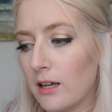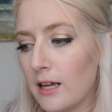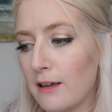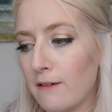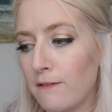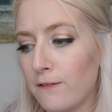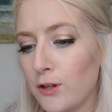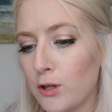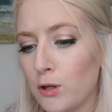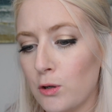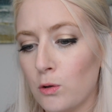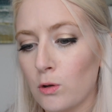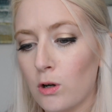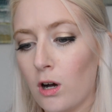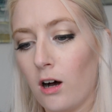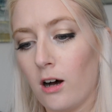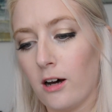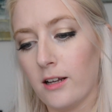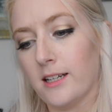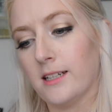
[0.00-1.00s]
if you
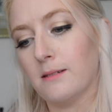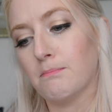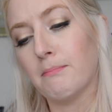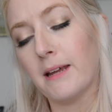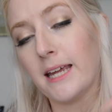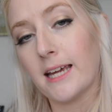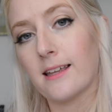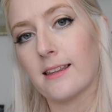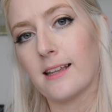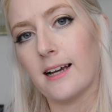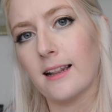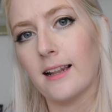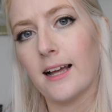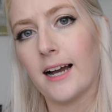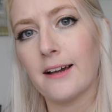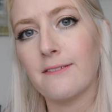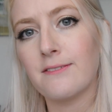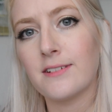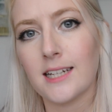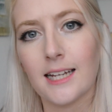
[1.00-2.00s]
can't make that
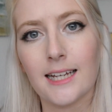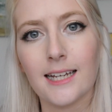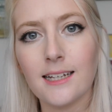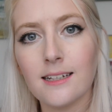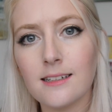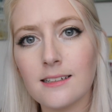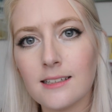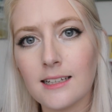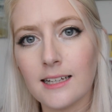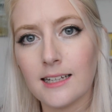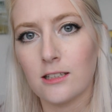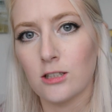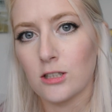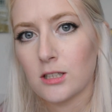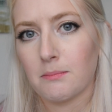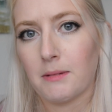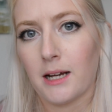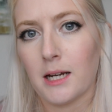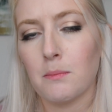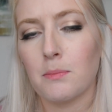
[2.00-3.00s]
live date, it
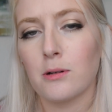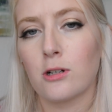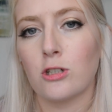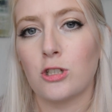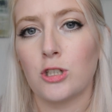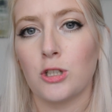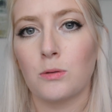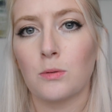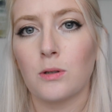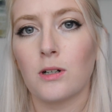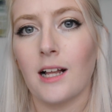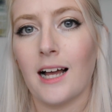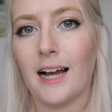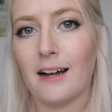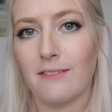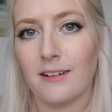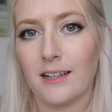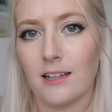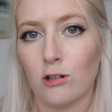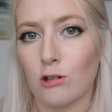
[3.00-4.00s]
doesn't matter, because you will
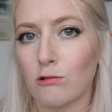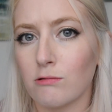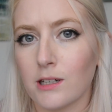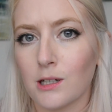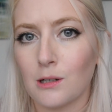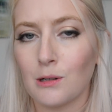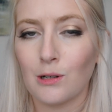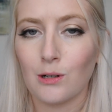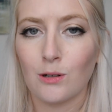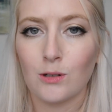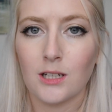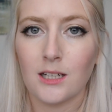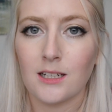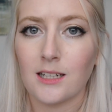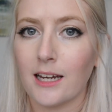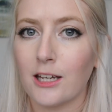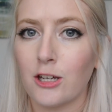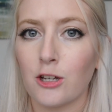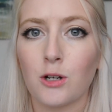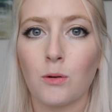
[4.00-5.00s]
have it all
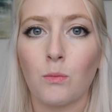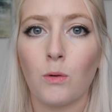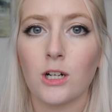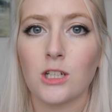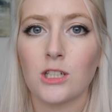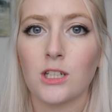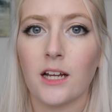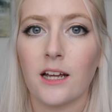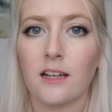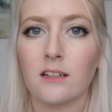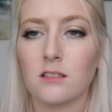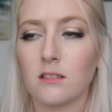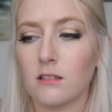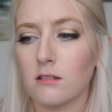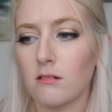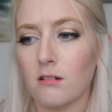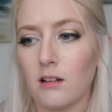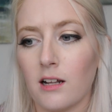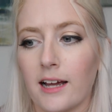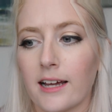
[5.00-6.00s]
recorded and you can watch it
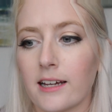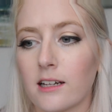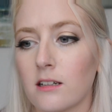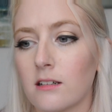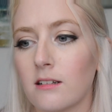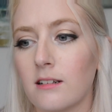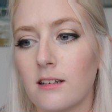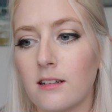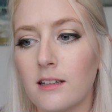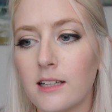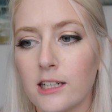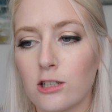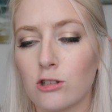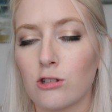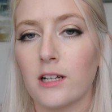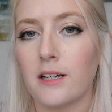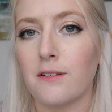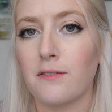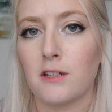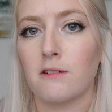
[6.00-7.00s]
like
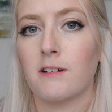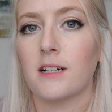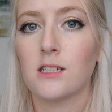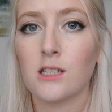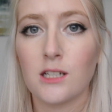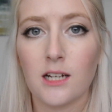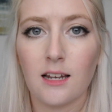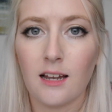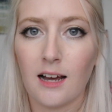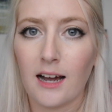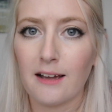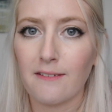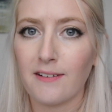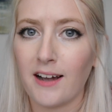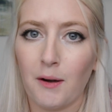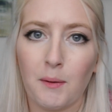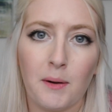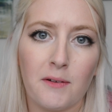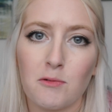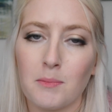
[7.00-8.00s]
literally for the rest of your life,
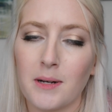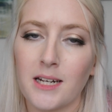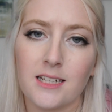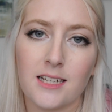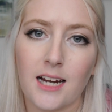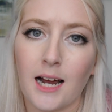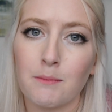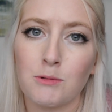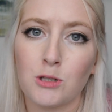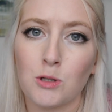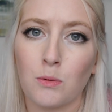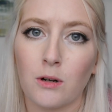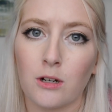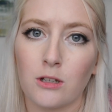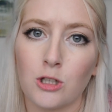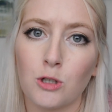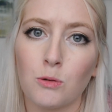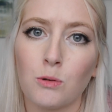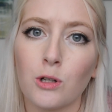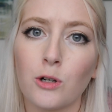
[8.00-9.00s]
however many times you
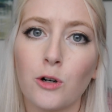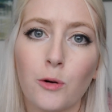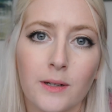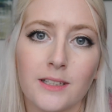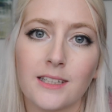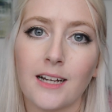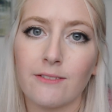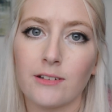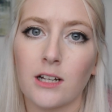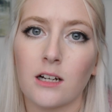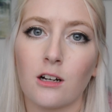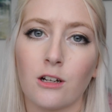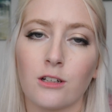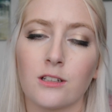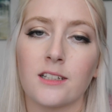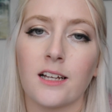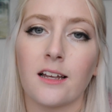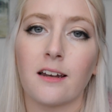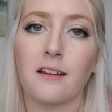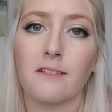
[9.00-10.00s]
want. You will always have that
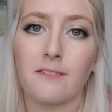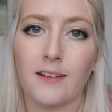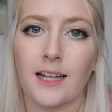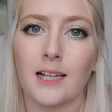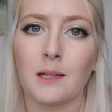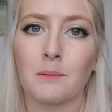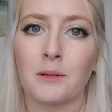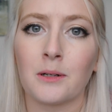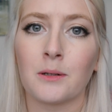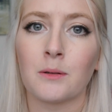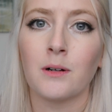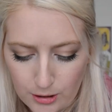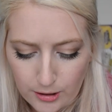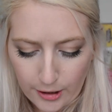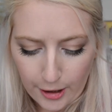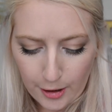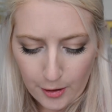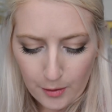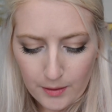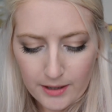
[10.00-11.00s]
content available.
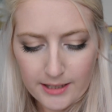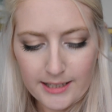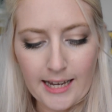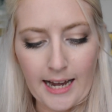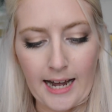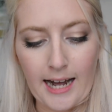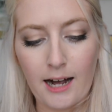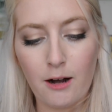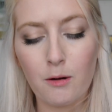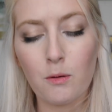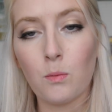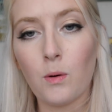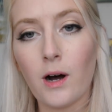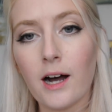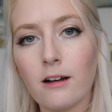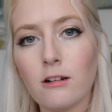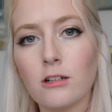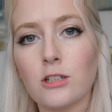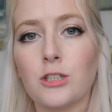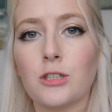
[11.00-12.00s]
So yeah, what
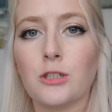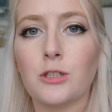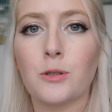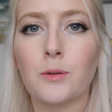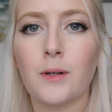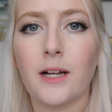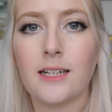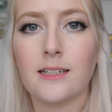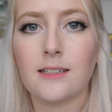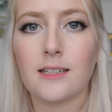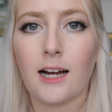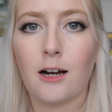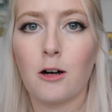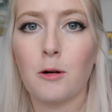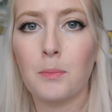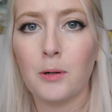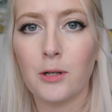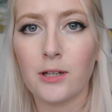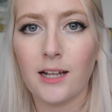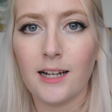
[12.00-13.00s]
I'll do is
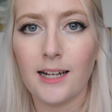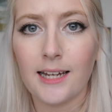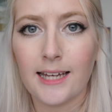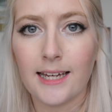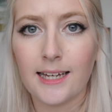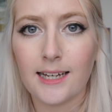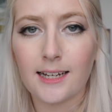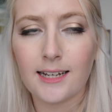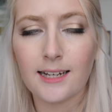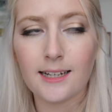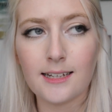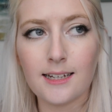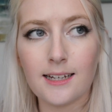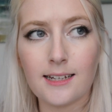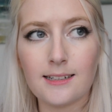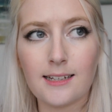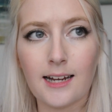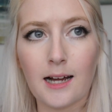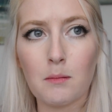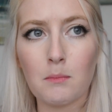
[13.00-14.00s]
I'll put the link
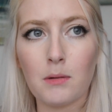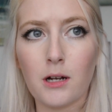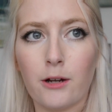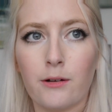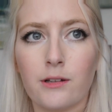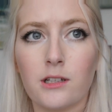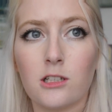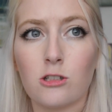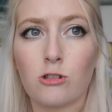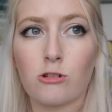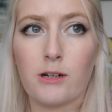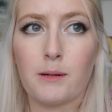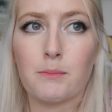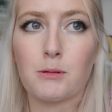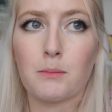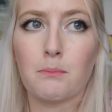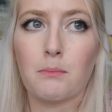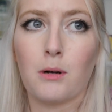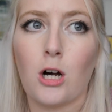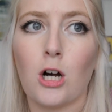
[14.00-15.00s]
down below in the
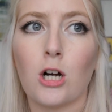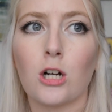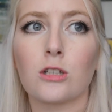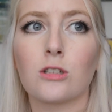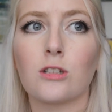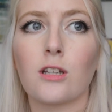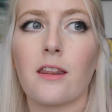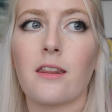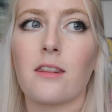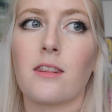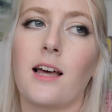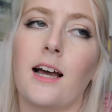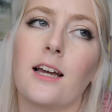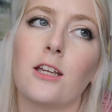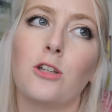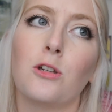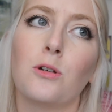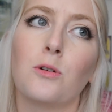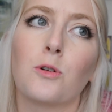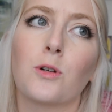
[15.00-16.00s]
description box
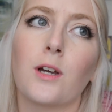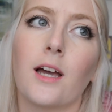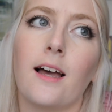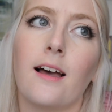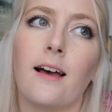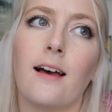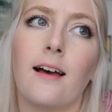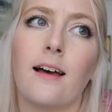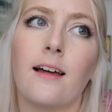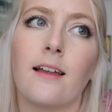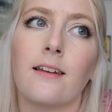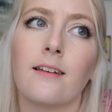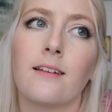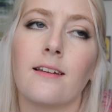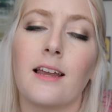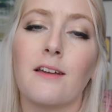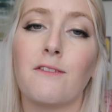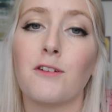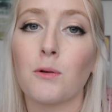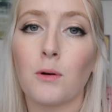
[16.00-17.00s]
that you
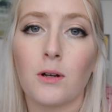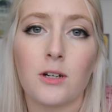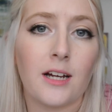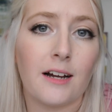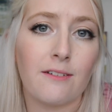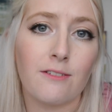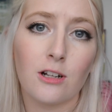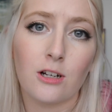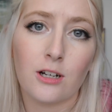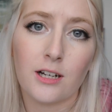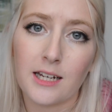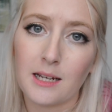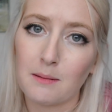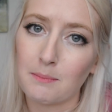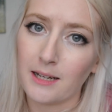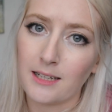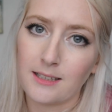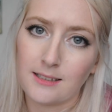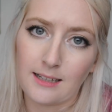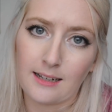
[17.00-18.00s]
can, if you want to have a look at it
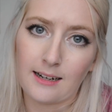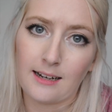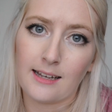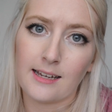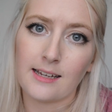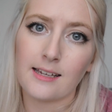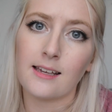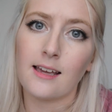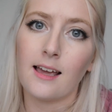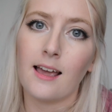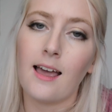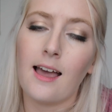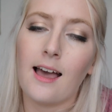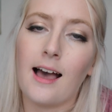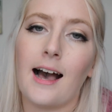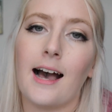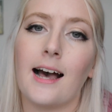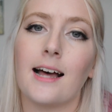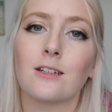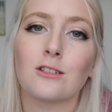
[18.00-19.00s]
basically,
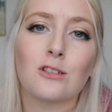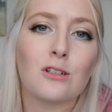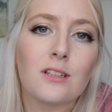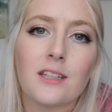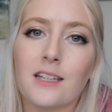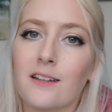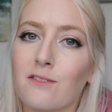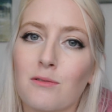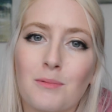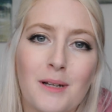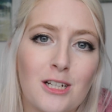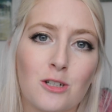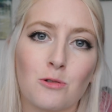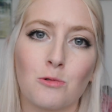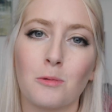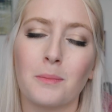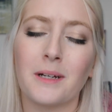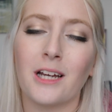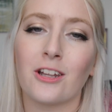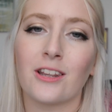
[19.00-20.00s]
and all the information
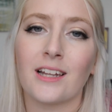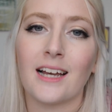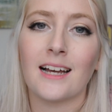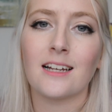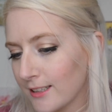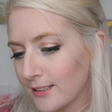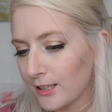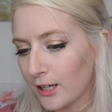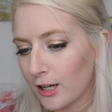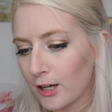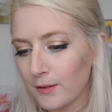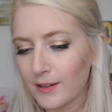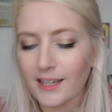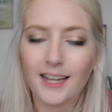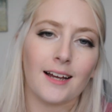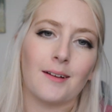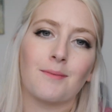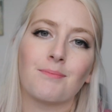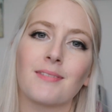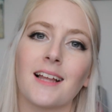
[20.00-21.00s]
will be on there. So
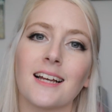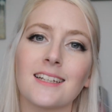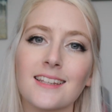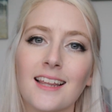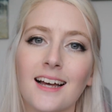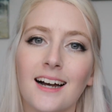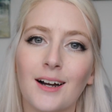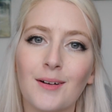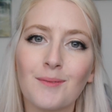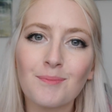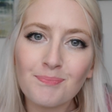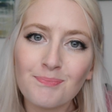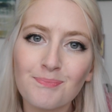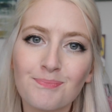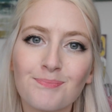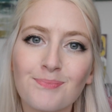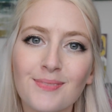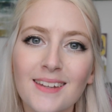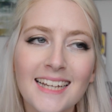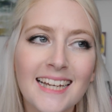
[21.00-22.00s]
yeah, that's that.
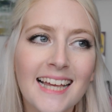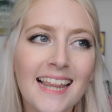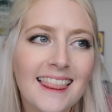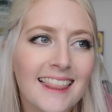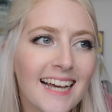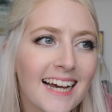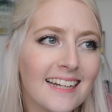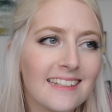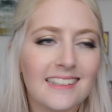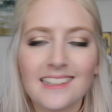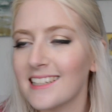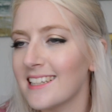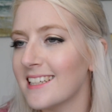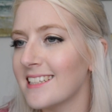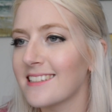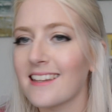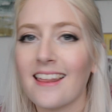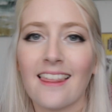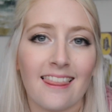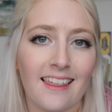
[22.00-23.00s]
That
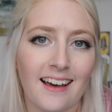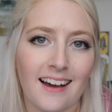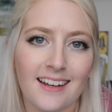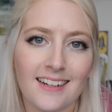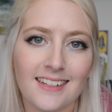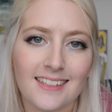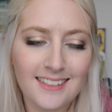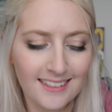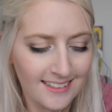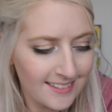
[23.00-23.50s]
is that.